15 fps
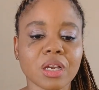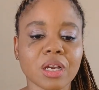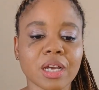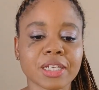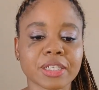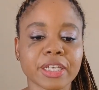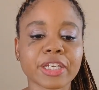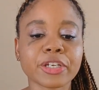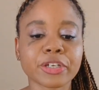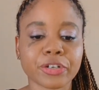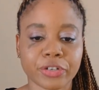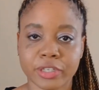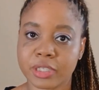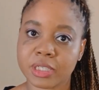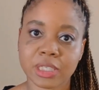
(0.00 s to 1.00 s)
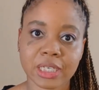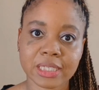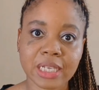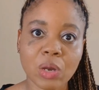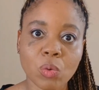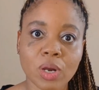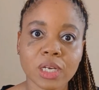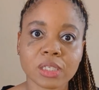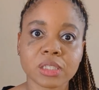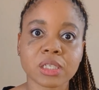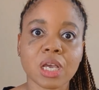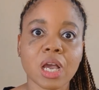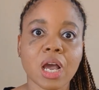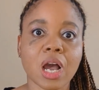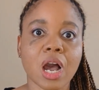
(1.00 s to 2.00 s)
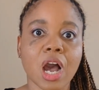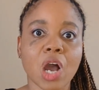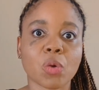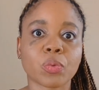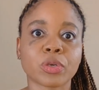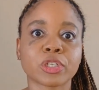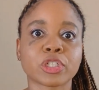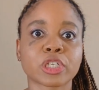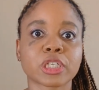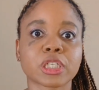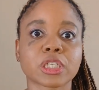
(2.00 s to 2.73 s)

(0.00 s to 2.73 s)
as ignorant as I was, I would